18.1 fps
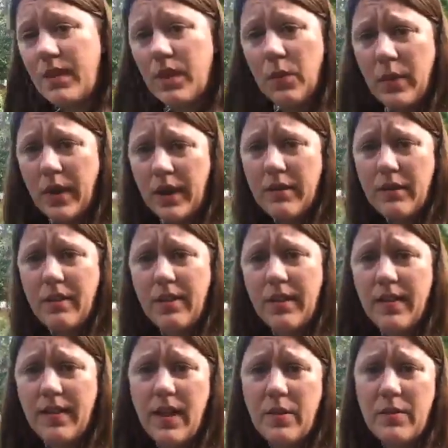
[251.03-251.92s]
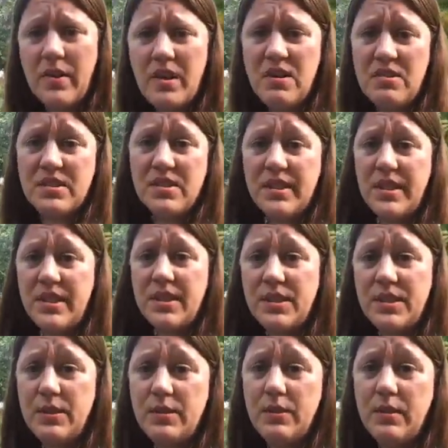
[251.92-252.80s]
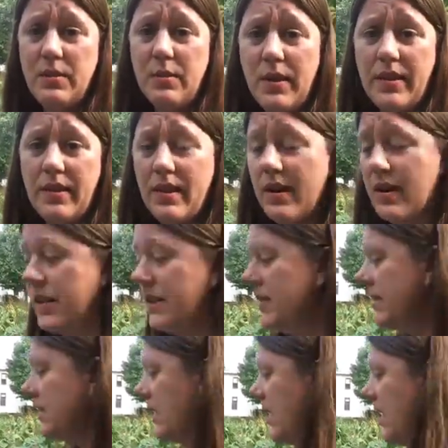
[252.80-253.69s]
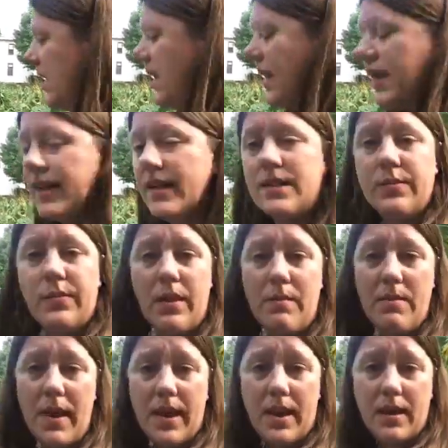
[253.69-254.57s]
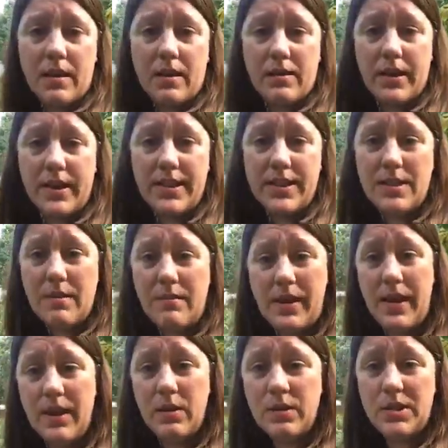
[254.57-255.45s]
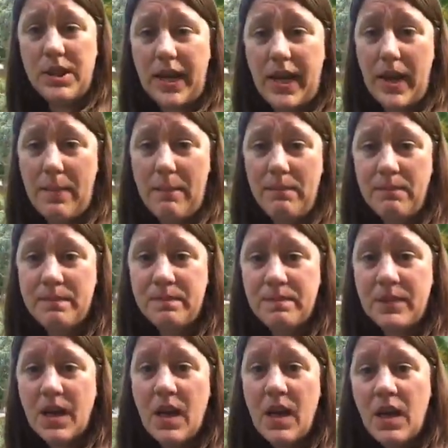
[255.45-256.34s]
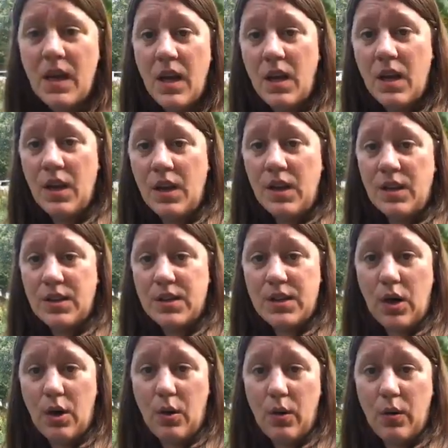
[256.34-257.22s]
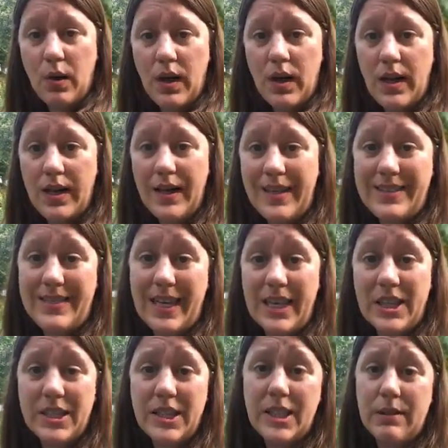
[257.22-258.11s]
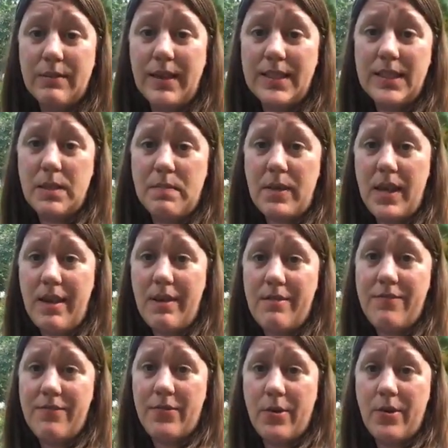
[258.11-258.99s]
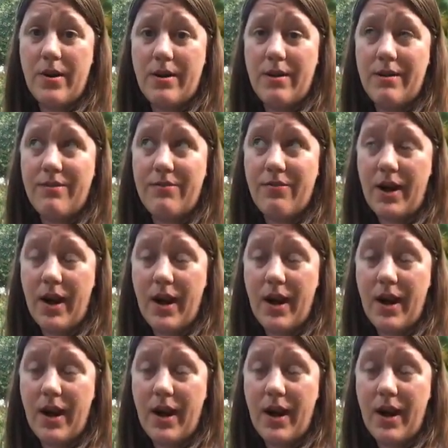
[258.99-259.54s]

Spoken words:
One other thing that we usually do with ours is we make green tomato jam. So it's actually a recipe for